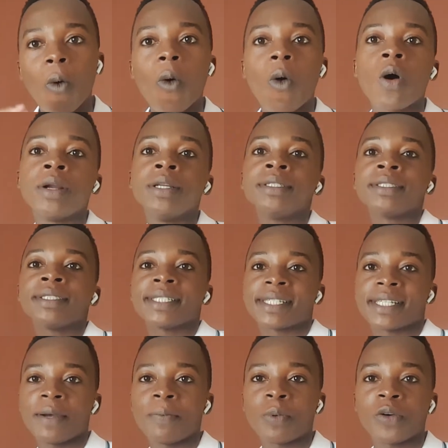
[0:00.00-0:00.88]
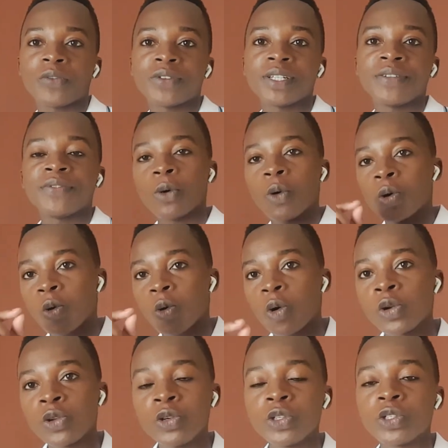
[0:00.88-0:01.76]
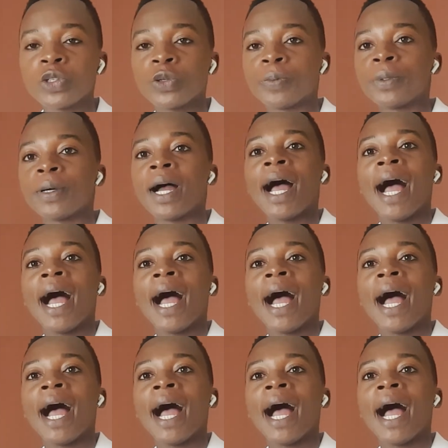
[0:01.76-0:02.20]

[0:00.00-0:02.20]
on Sample of TV or on YouTube.